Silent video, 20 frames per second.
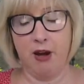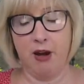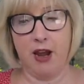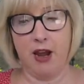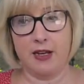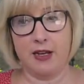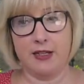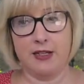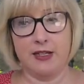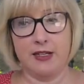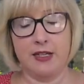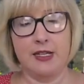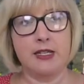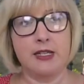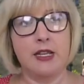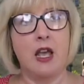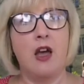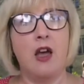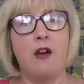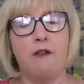
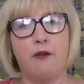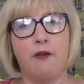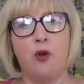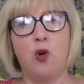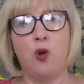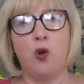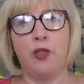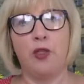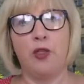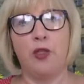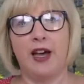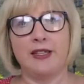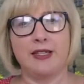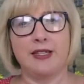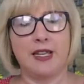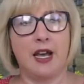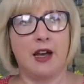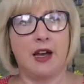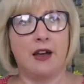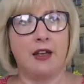practice for
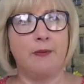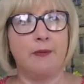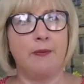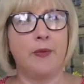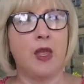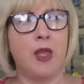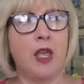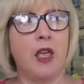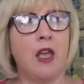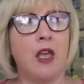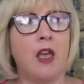that time.